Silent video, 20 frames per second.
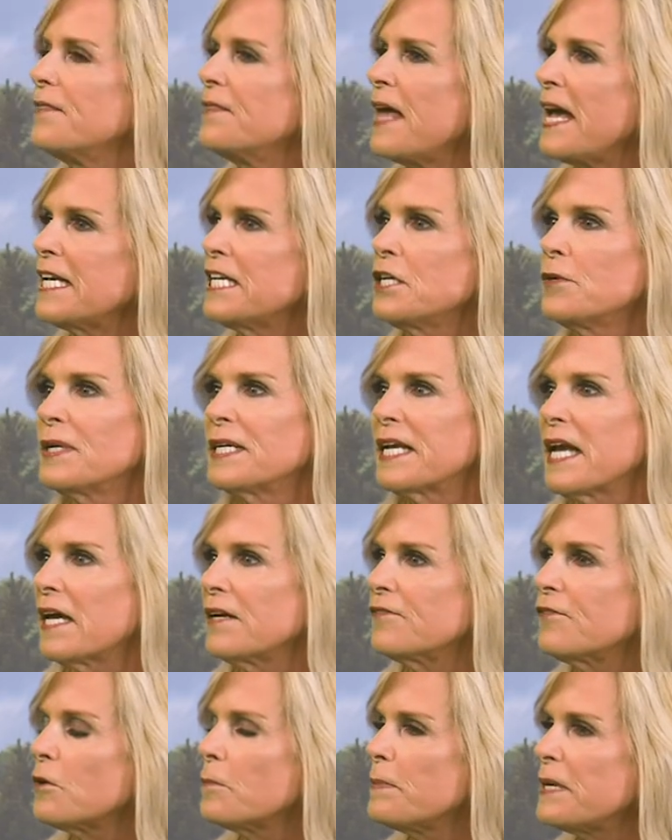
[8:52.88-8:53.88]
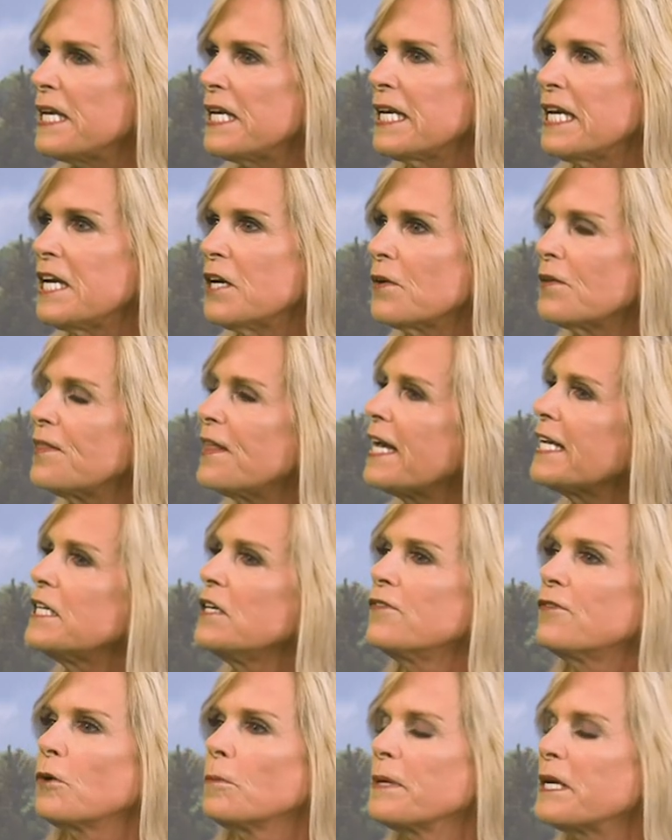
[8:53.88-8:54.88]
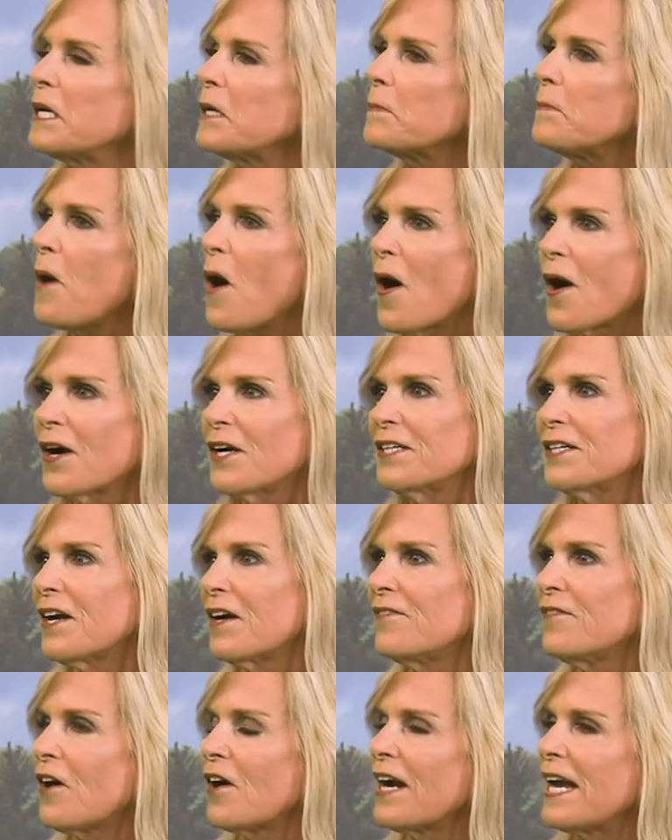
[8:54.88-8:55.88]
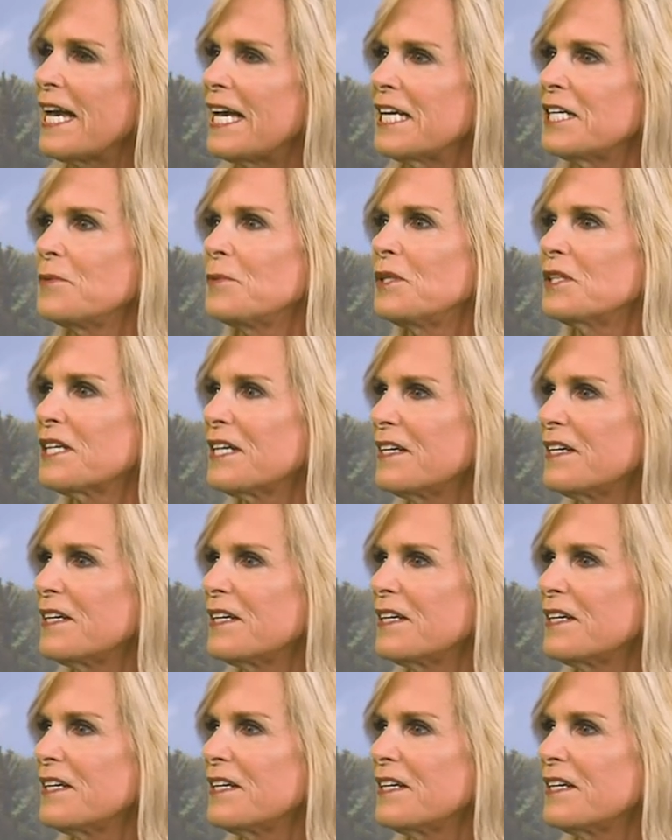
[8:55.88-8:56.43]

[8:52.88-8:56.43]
Thank you again for being here. Thank you for being part of our annual